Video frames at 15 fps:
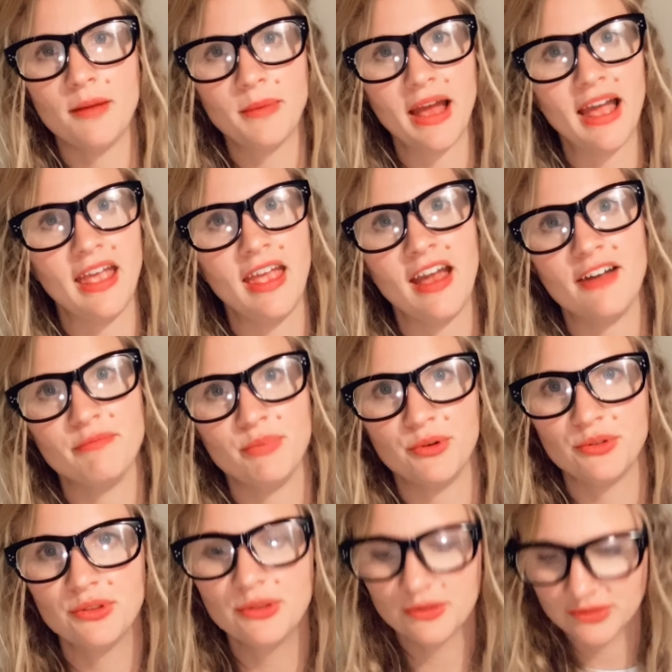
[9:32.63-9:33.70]
I have
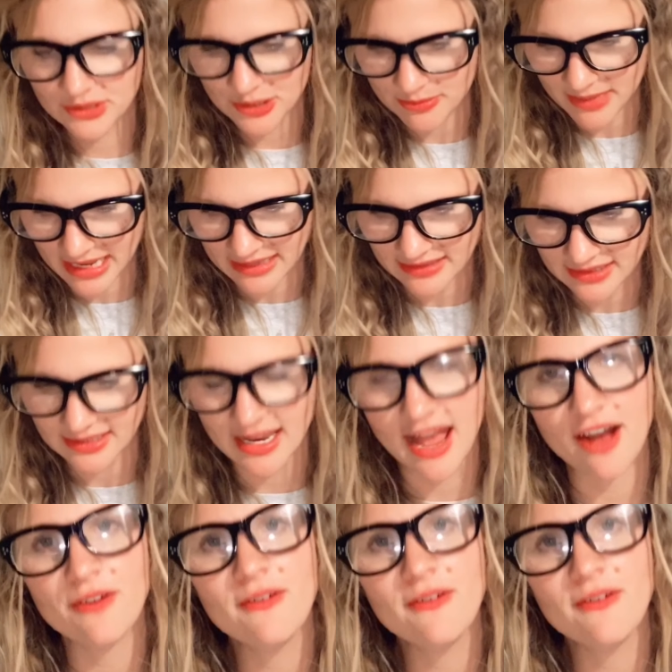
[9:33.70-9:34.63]
both those domains now,